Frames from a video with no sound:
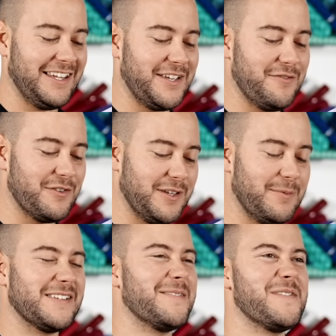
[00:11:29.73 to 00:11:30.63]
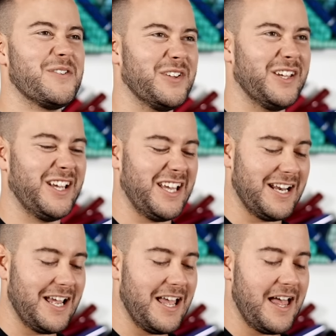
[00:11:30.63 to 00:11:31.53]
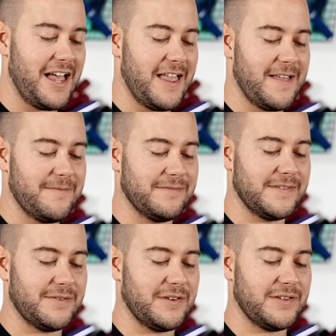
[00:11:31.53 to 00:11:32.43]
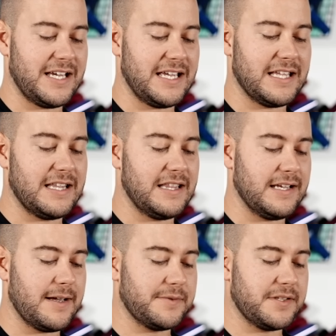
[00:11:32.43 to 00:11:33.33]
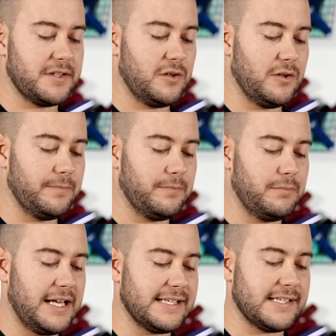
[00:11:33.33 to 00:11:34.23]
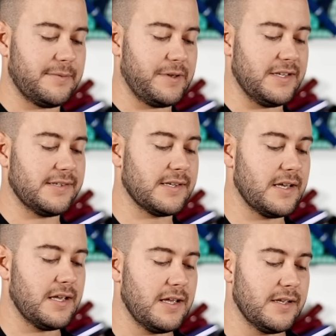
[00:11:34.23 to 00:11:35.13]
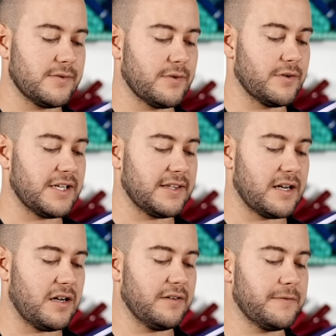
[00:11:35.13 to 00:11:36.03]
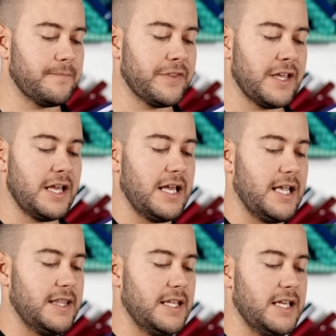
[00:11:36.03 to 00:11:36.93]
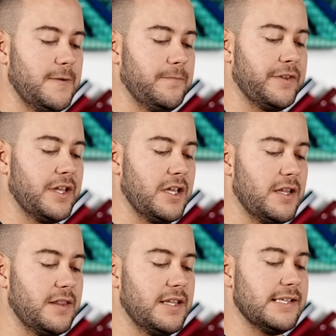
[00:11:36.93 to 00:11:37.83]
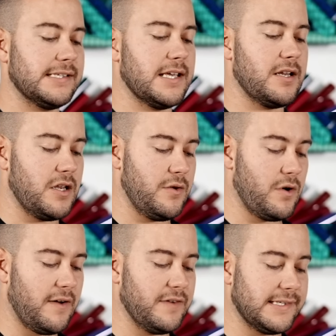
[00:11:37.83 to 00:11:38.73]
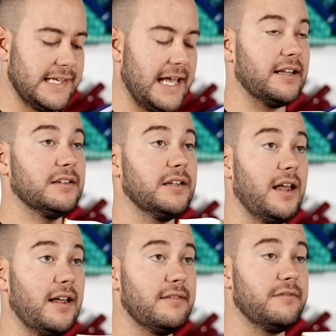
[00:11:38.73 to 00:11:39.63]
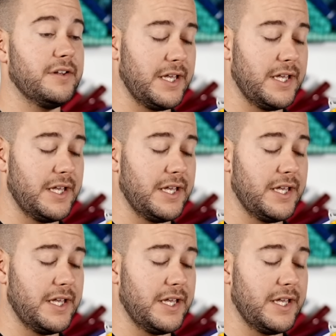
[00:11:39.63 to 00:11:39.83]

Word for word: like you really bought something really good. Um, so we're gonna take, it comes with a little plastic piece. So we're gonna take that off. And then this can, you, obviously I love